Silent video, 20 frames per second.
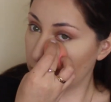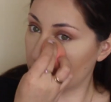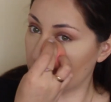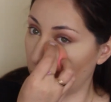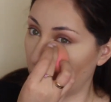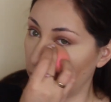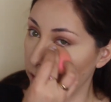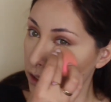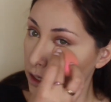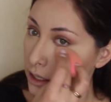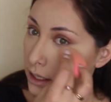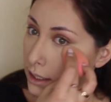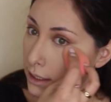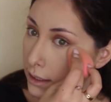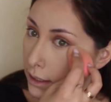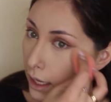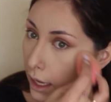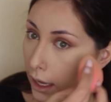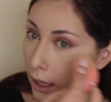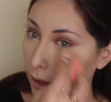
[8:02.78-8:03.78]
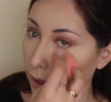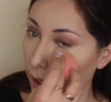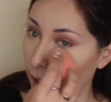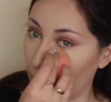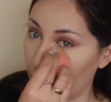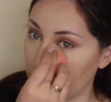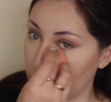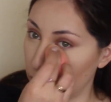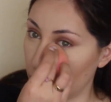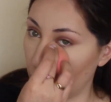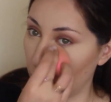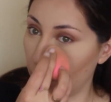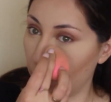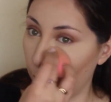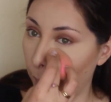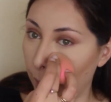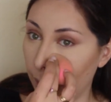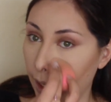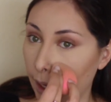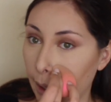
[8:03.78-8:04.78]
so I just set like I
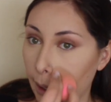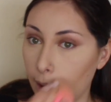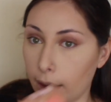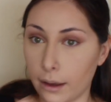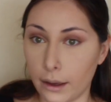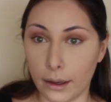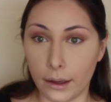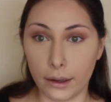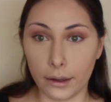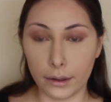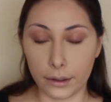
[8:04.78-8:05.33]
don't bake.